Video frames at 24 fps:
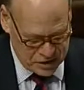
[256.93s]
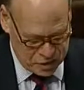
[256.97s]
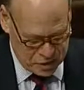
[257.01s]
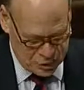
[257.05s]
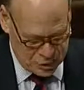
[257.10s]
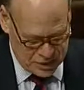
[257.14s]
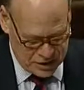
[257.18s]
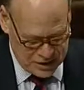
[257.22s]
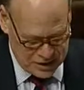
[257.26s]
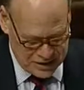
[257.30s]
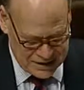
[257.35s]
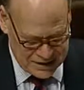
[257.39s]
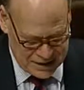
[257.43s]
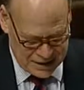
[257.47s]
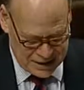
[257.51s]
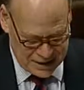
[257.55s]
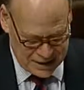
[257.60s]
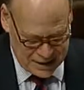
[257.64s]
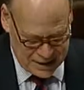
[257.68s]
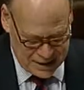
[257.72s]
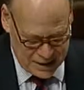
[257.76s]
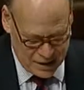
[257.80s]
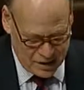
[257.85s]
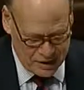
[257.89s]
duty to take
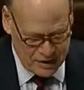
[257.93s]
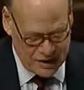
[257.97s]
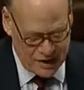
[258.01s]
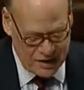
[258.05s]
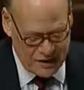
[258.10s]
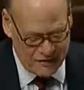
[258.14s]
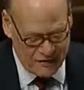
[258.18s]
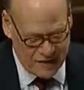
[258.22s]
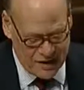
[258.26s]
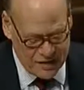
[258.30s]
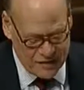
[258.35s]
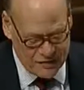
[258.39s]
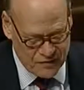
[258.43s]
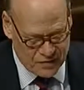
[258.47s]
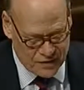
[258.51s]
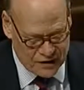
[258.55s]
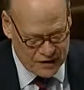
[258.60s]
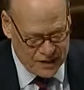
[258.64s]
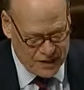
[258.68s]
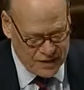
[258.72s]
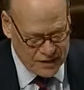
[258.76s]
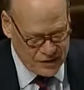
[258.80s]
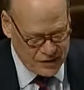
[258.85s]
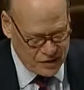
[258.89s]
care and that he
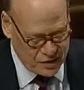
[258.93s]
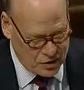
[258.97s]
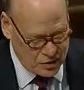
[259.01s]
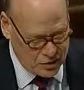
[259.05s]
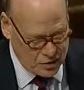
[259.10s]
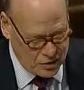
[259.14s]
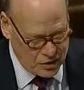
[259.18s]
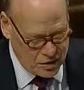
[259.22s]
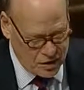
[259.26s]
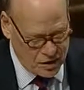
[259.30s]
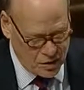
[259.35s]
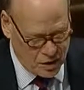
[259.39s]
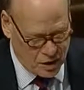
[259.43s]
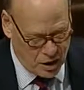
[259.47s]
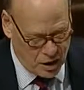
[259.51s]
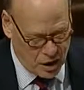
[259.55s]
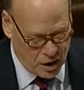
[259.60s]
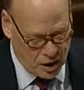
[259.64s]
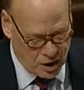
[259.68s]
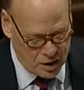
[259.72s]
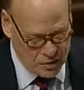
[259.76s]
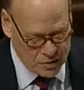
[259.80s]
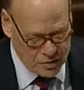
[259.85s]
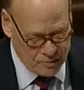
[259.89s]
faithfully execute the
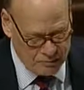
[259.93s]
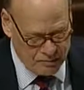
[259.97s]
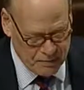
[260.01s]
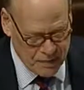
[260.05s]
laws.